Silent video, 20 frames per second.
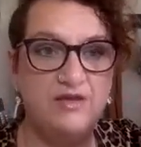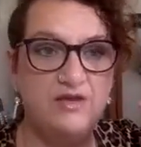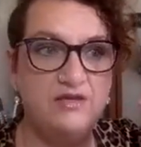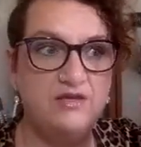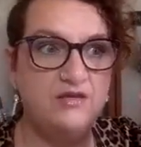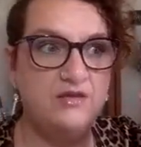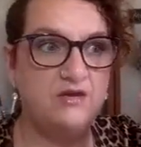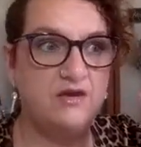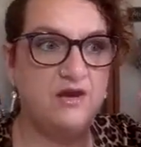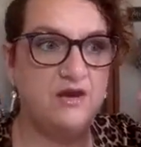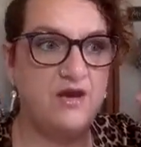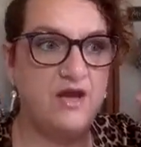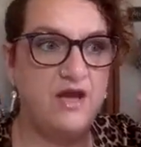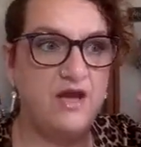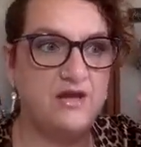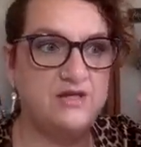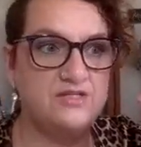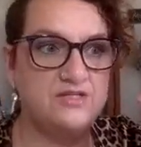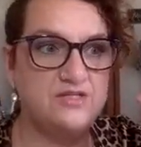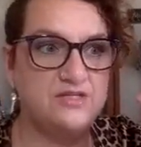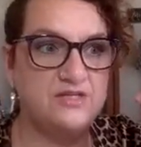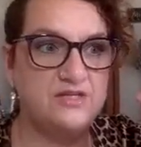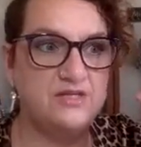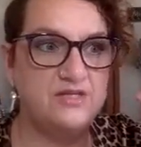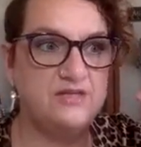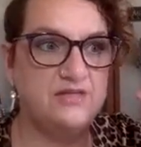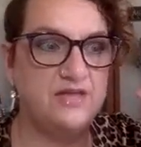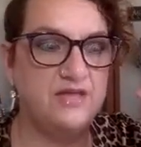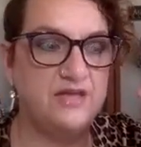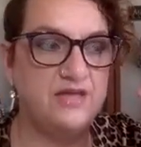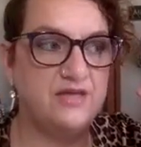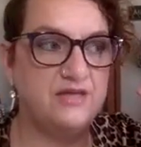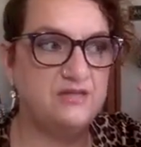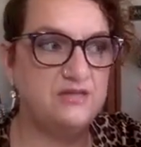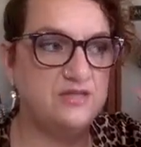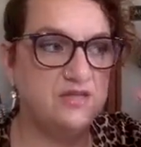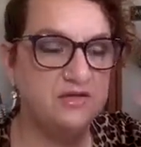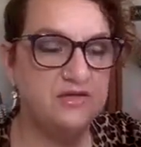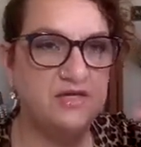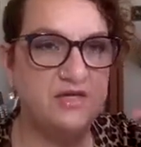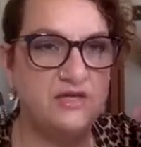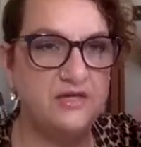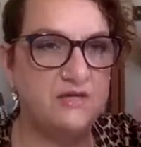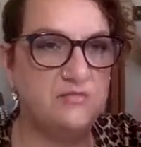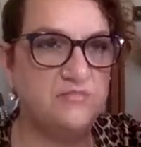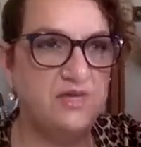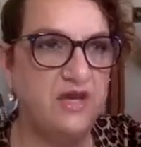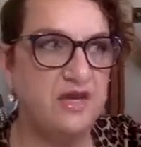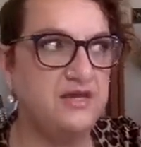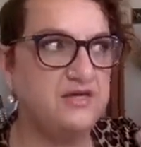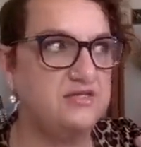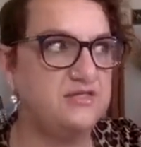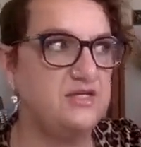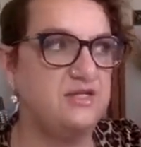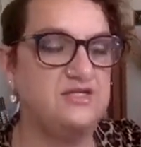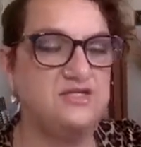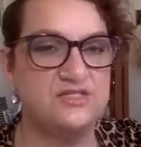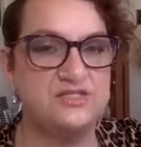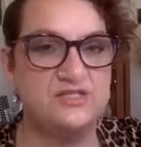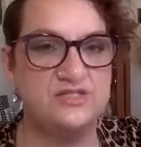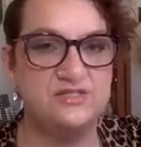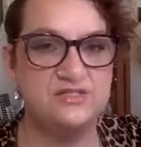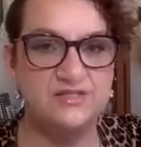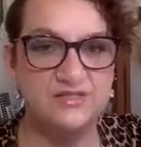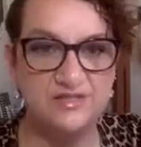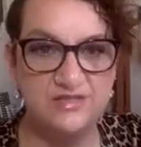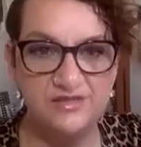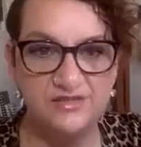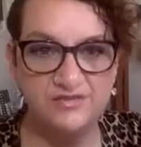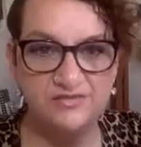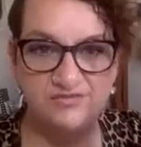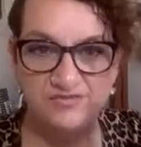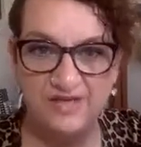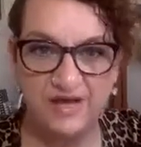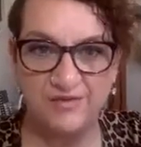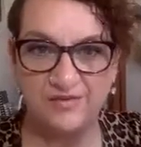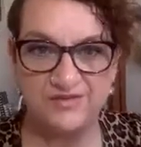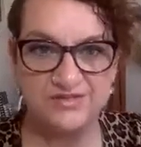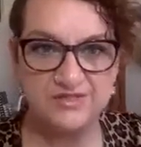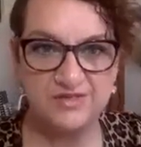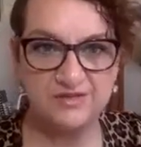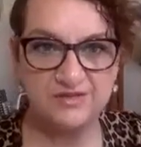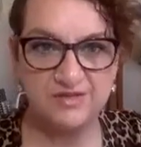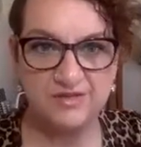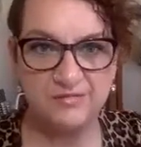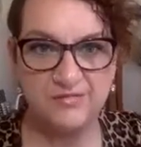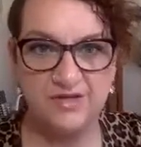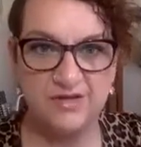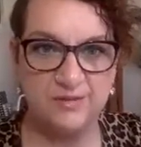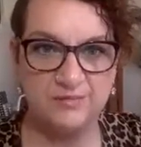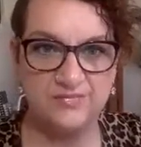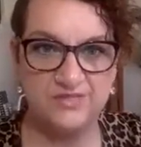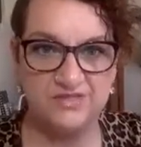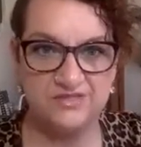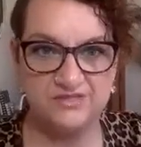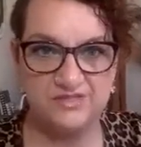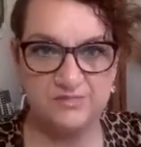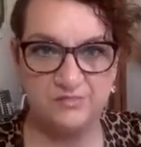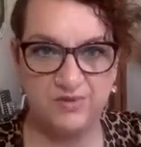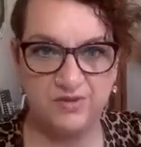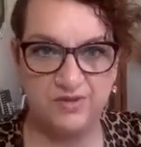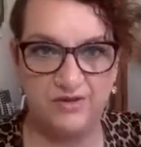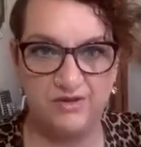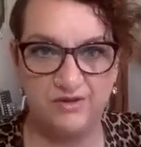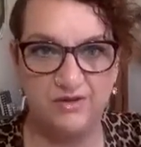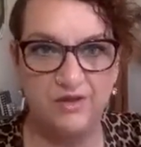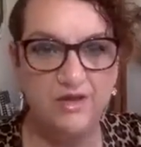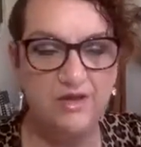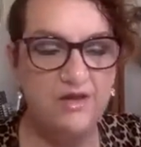you're actually like looking and paying attention to the new flowers that are coming up this spring